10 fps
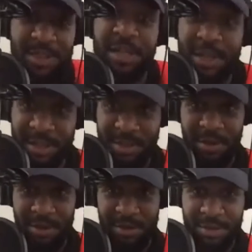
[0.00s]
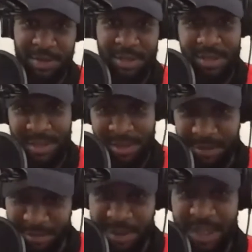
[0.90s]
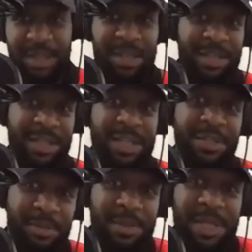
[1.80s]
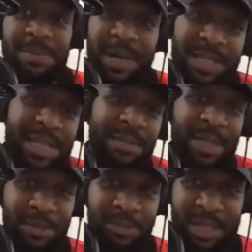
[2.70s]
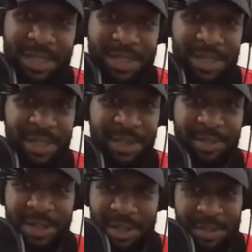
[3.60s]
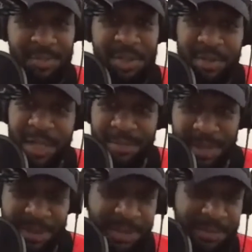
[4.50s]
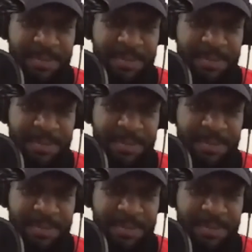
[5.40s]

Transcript: Suns are. So that's my team in the West, the Denver Nuggets. What you think about them?